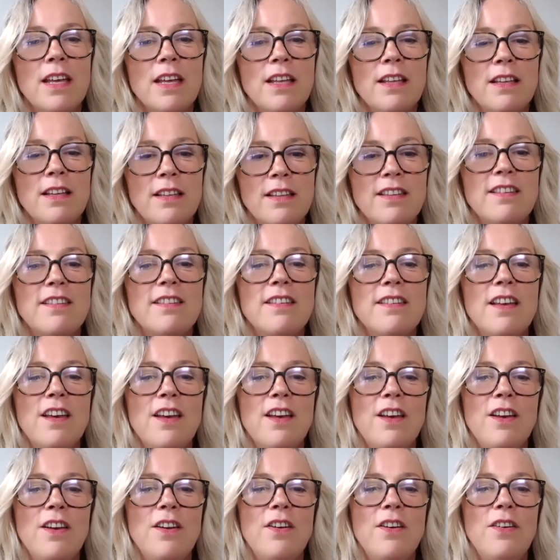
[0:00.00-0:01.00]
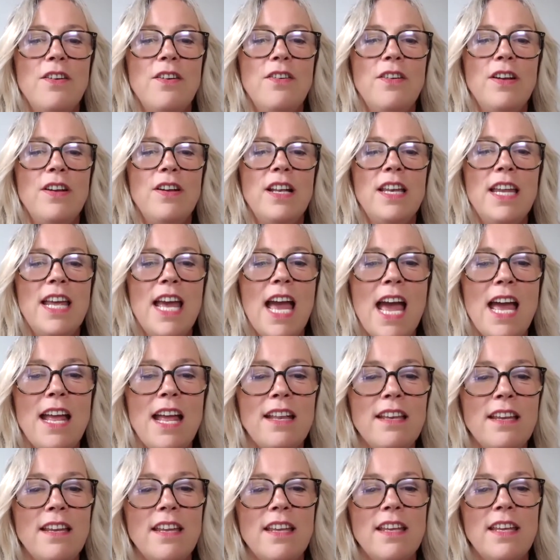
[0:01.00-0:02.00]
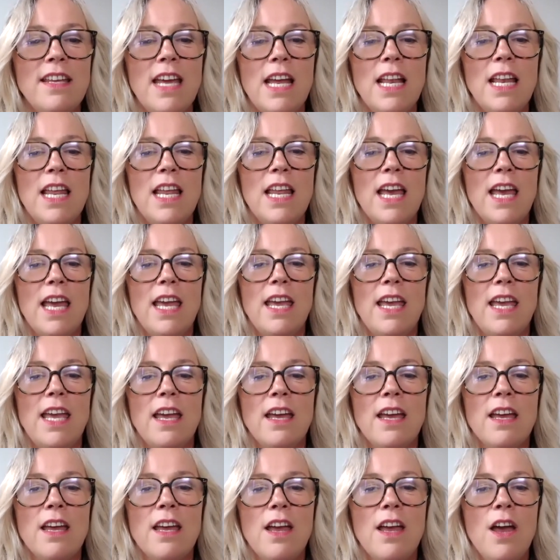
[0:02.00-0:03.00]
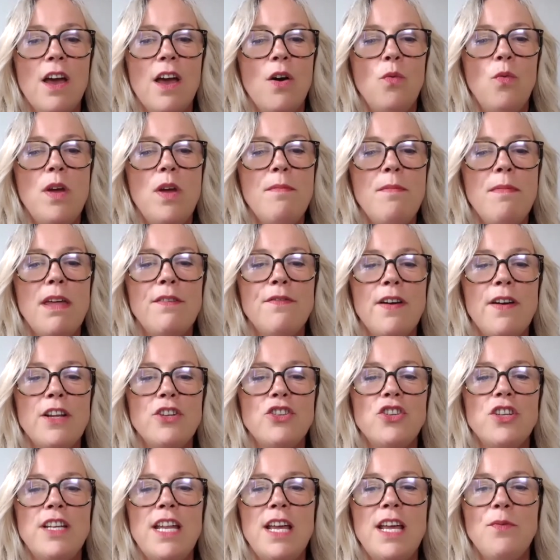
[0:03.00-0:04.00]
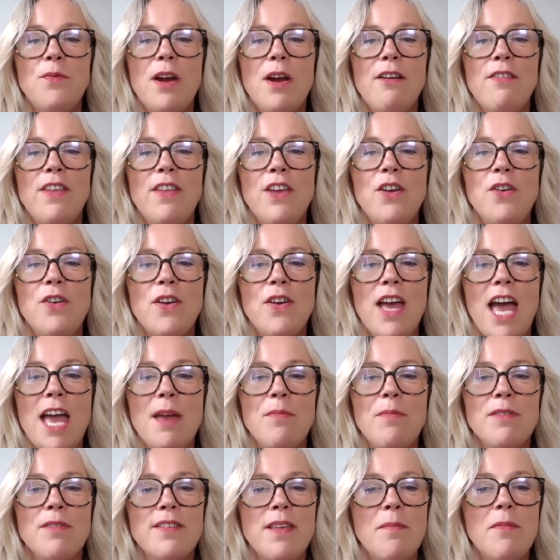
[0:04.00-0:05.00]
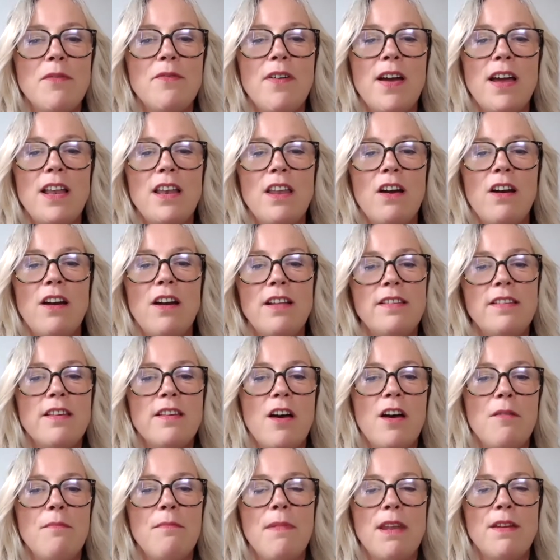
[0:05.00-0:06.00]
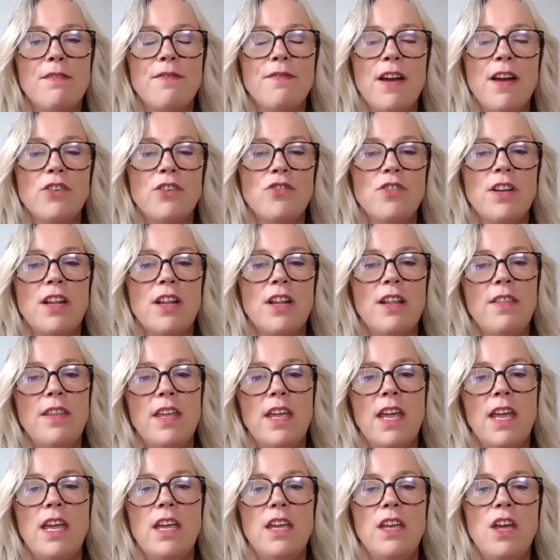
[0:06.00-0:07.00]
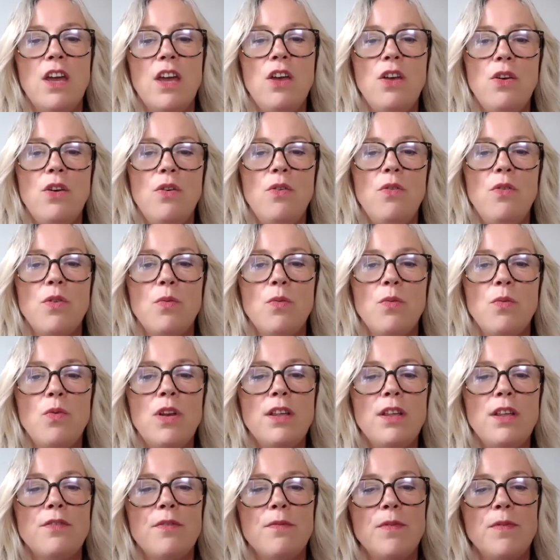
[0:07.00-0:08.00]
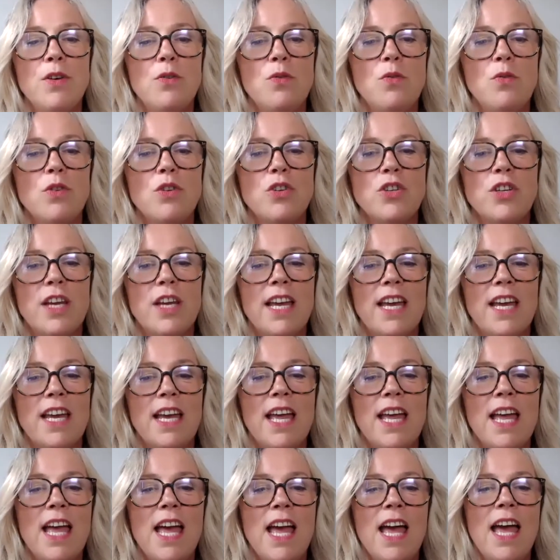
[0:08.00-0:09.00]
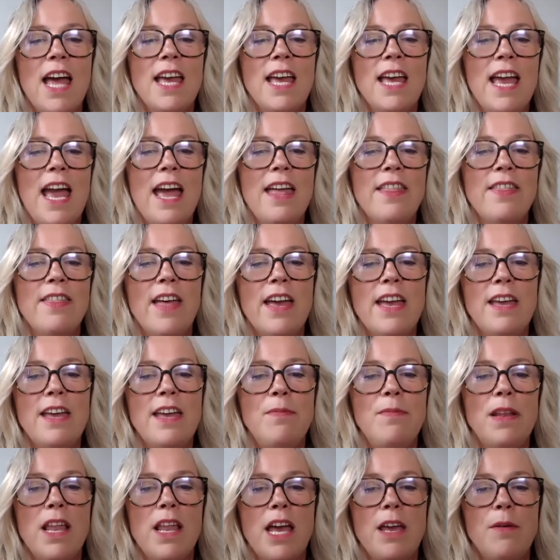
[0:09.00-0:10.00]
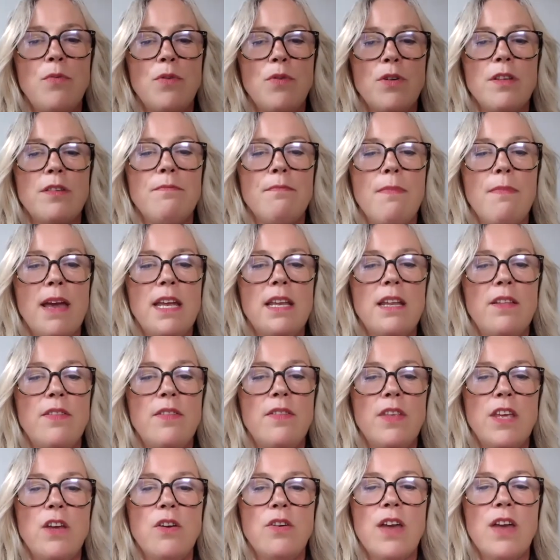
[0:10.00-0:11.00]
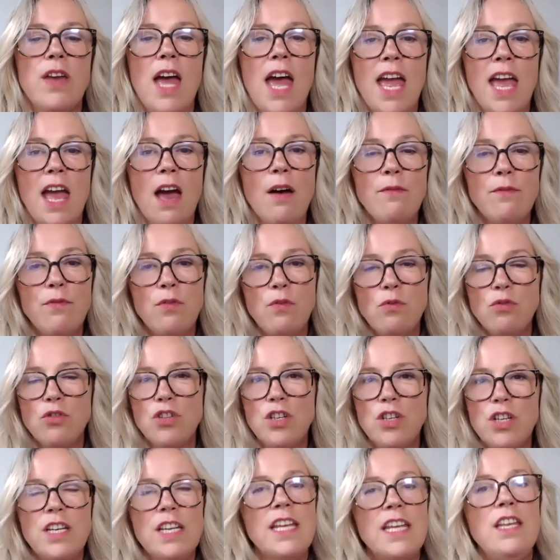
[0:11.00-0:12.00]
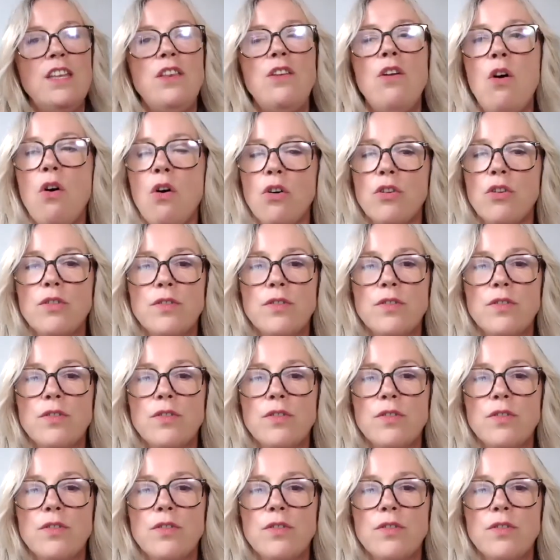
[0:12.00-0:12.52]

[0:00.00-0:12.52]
So Leanne Gilly, we manufacture knitwear in the UK, but some of our lines are manufactured in the EU. The wool is from Yorkshire. Can they be labelled as made in the UK? Unfortunately not.